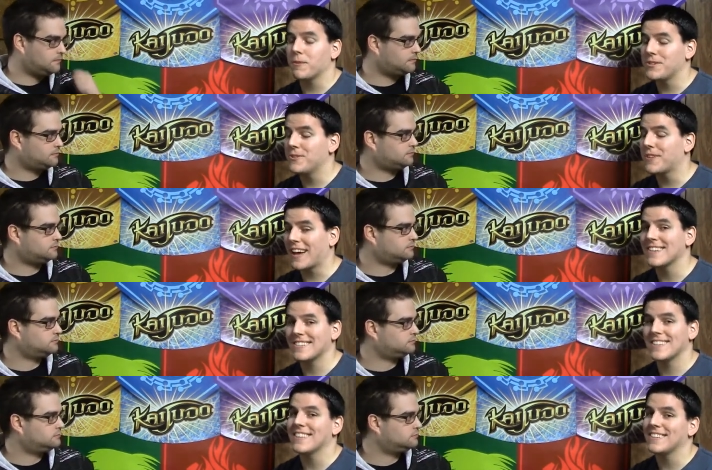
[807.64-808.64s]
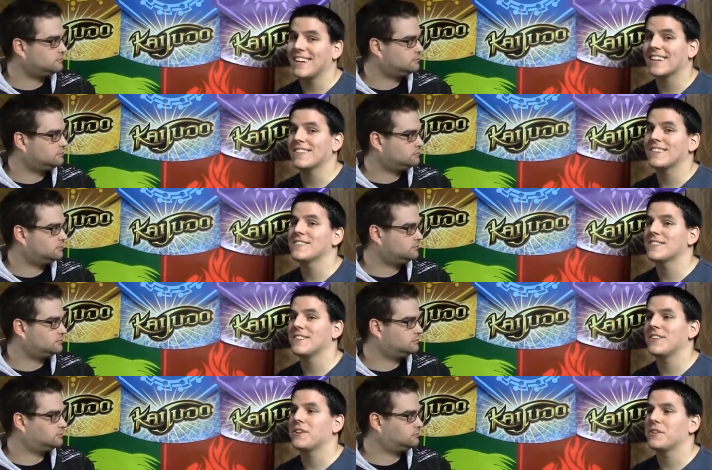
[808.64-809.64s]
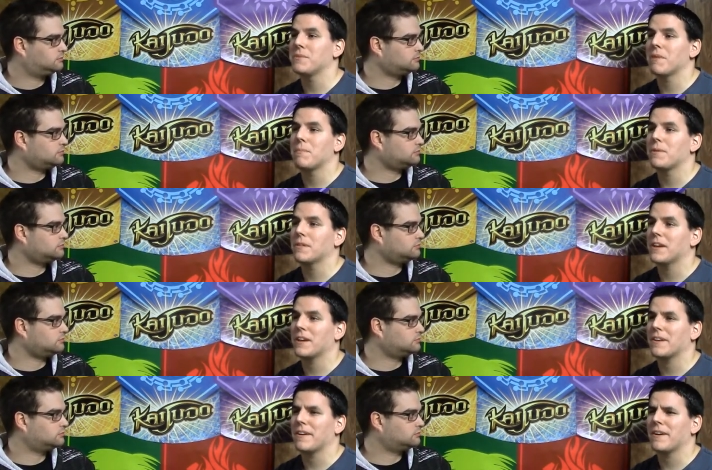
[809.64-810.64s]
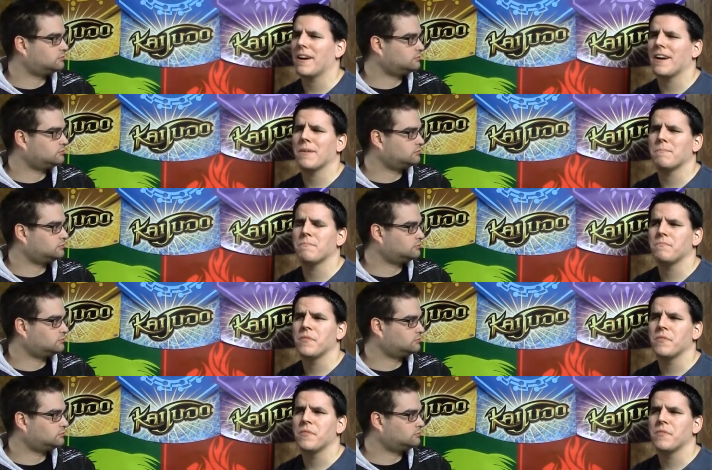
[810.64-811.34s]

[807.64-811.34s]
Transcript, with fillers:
Speaker 1: once you guys see the deck list, you know, you might be like, um,